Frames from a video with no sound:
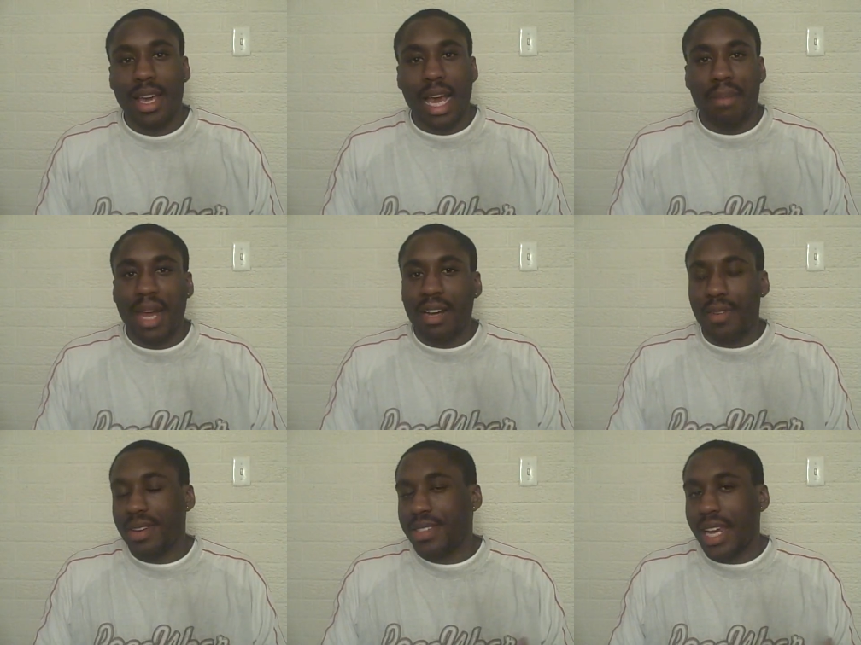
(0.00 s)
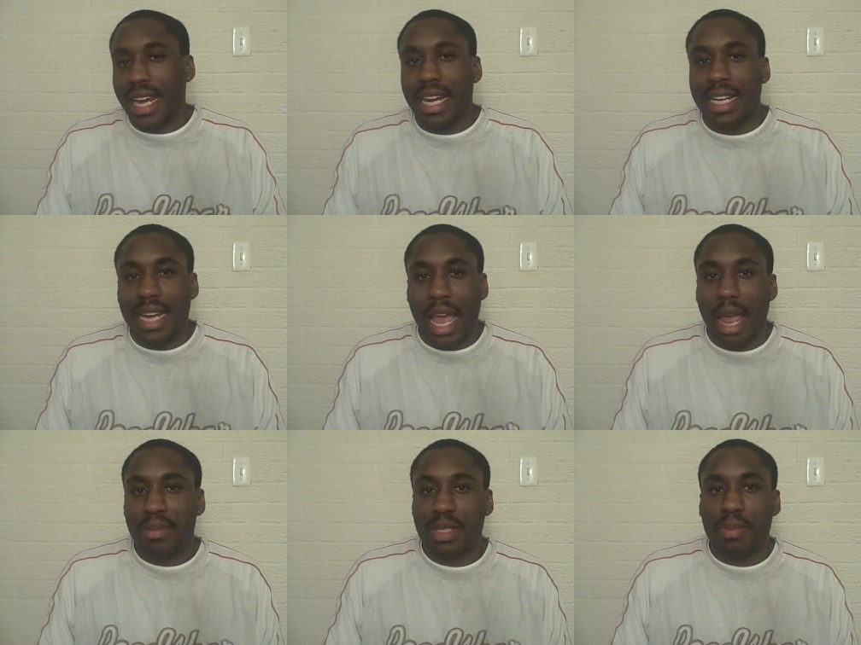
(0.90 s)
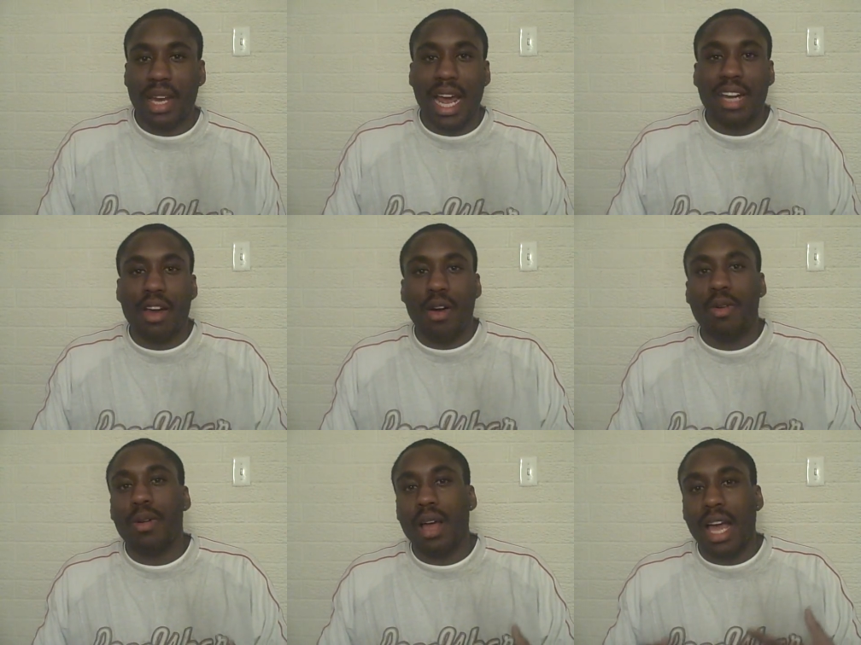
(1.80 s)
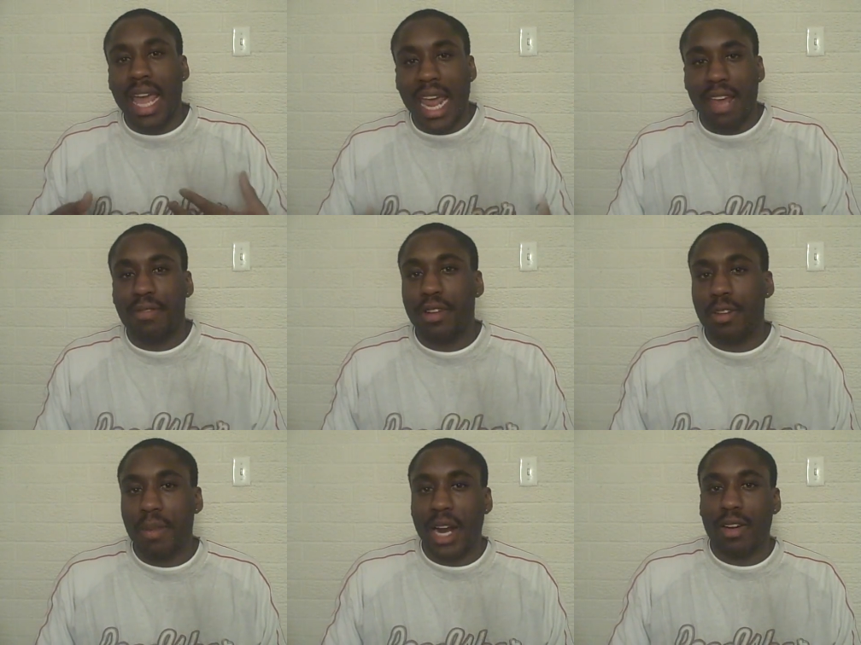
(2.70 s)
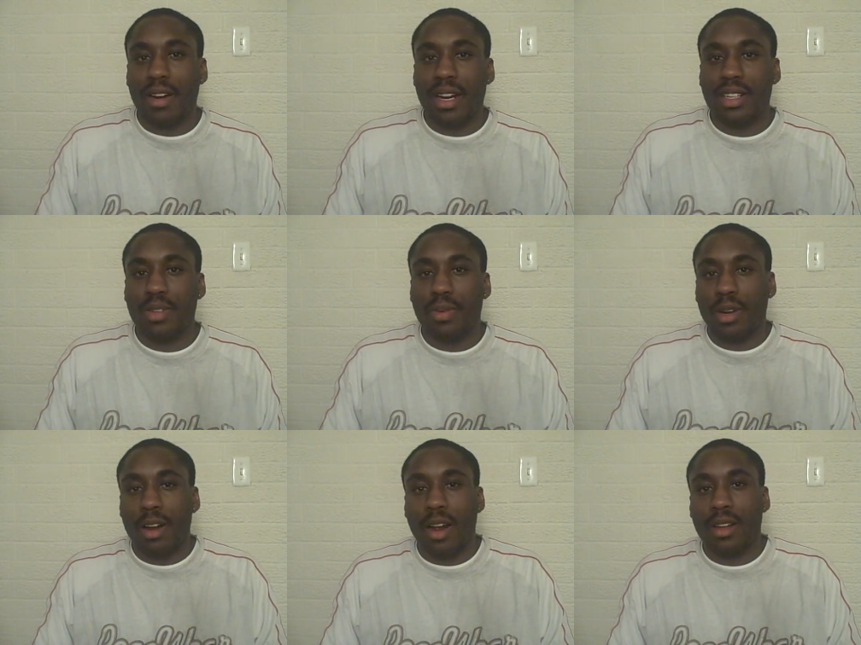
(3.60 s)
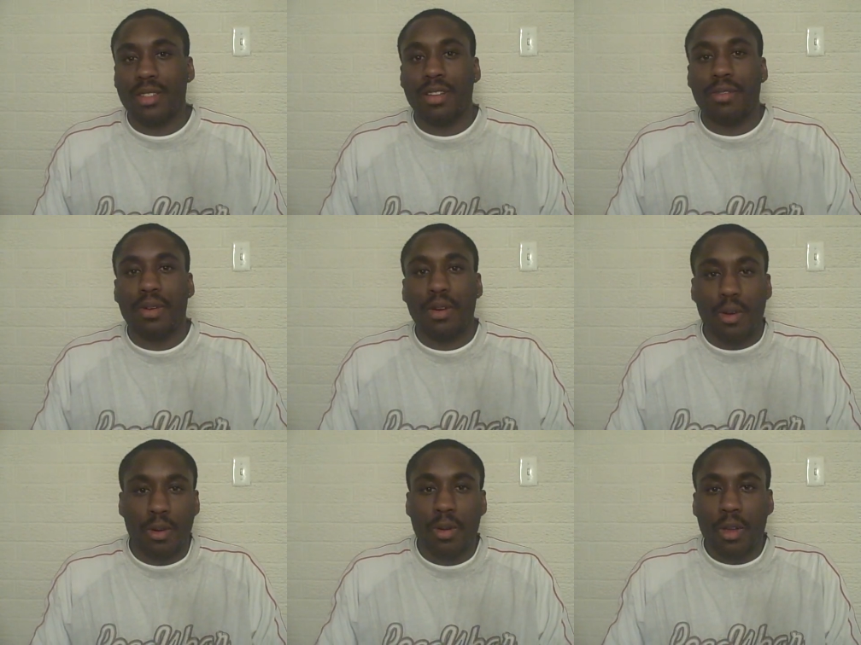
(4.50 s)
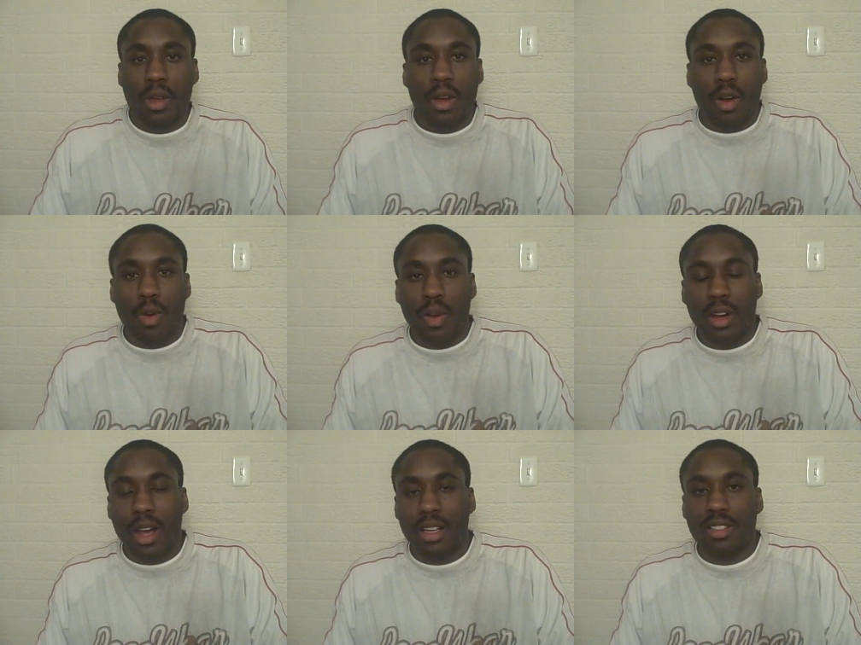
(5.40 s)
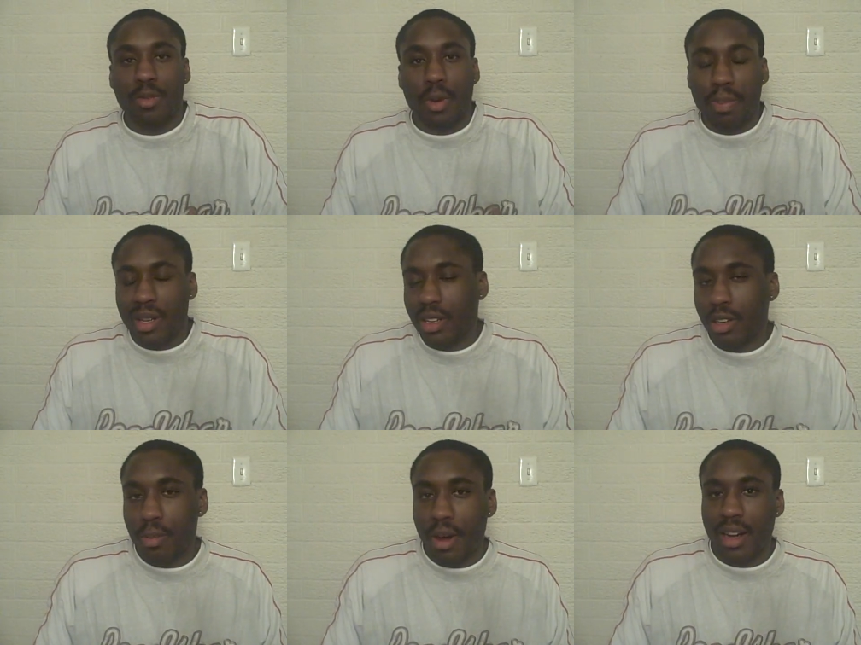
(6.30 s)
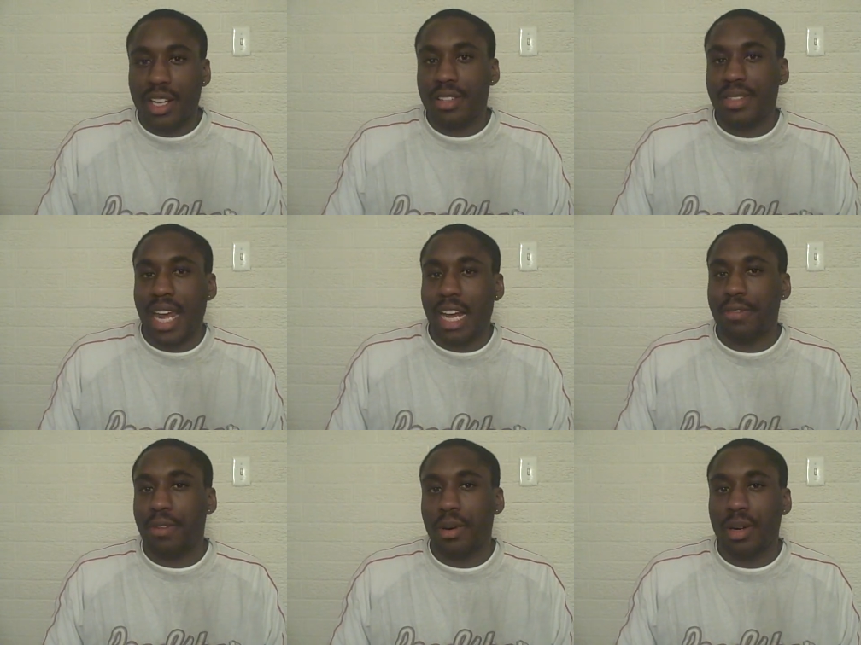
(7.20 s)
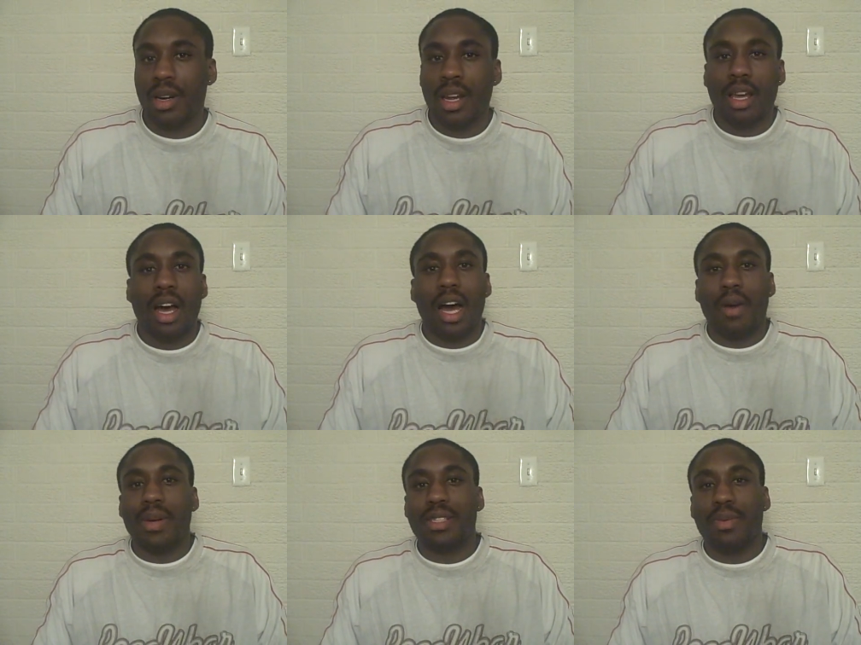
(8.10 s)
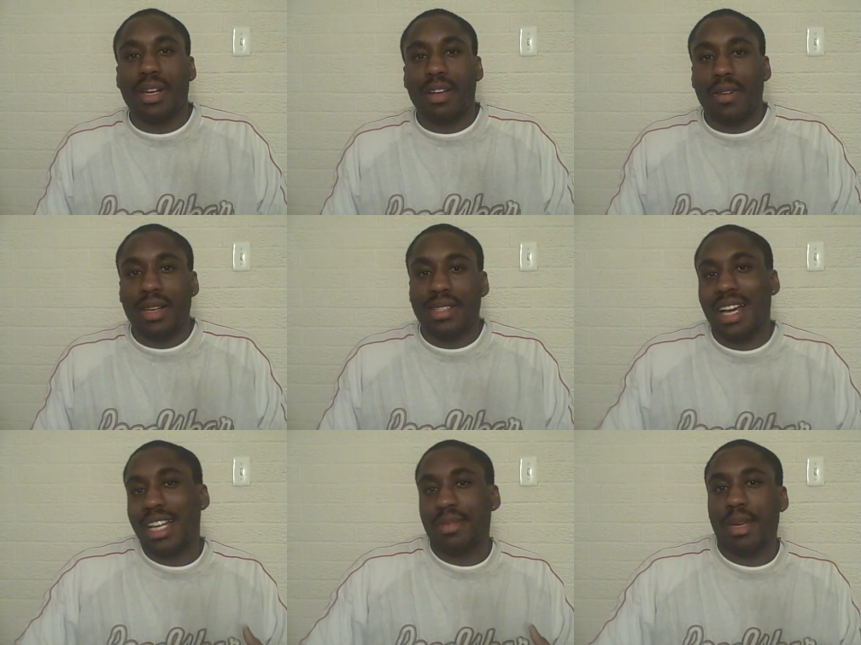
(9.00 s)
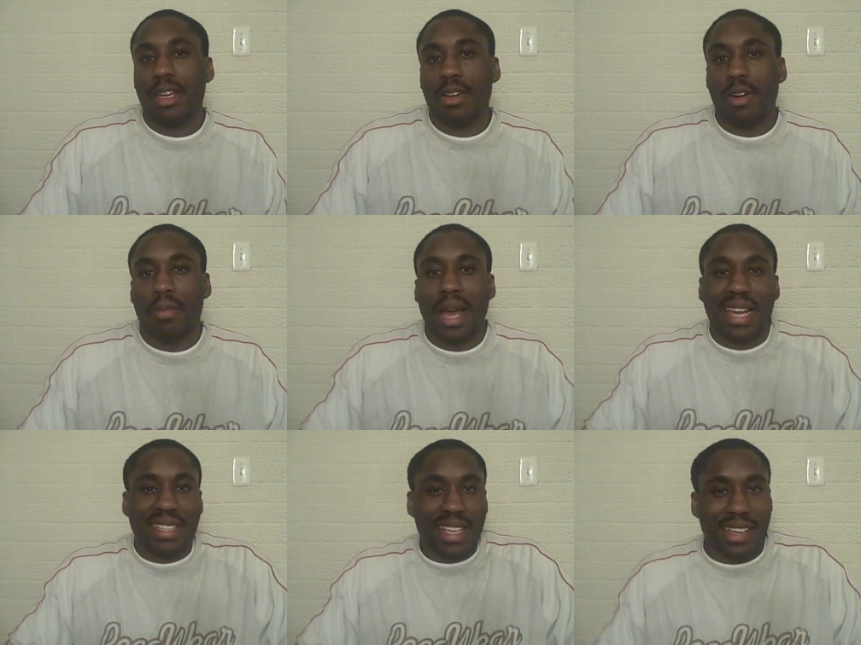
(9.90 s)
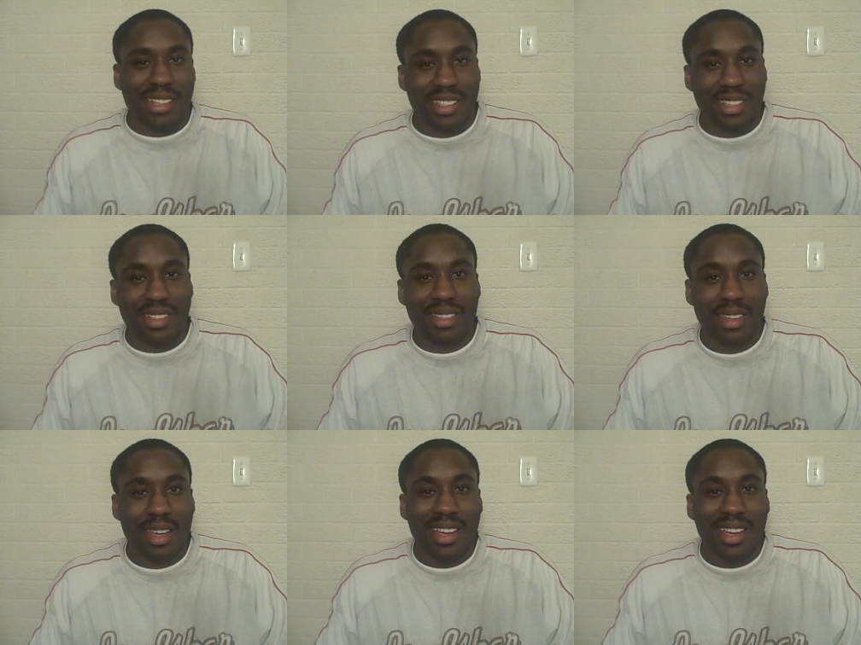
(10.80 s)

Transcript: I'm not going to say any names, but I know a handful of my critics, regardless of who or regardless of what political party you stand for, always want to criticize me on my intelligence.